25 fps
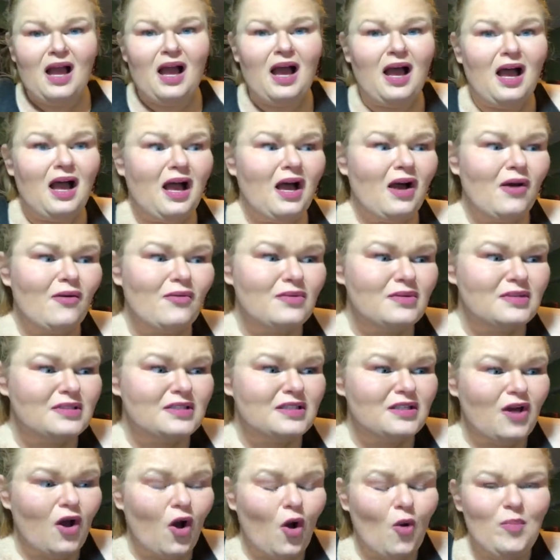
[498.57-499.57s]
I
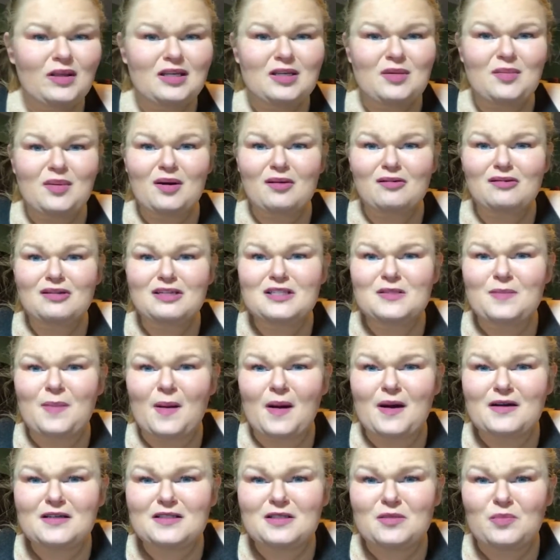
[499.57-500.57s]
was hoping to be able to
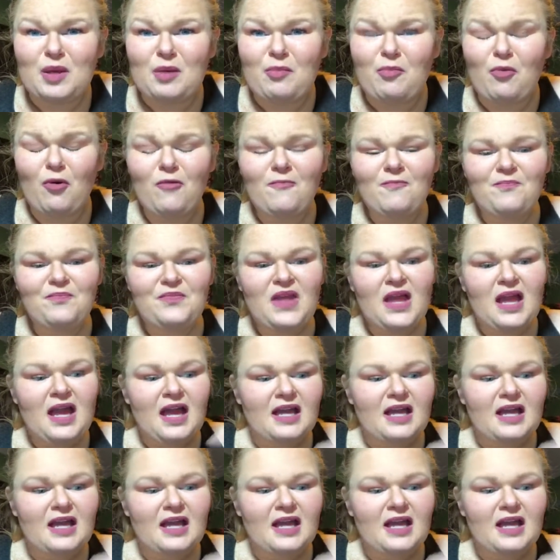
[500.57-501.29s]
inspire some people.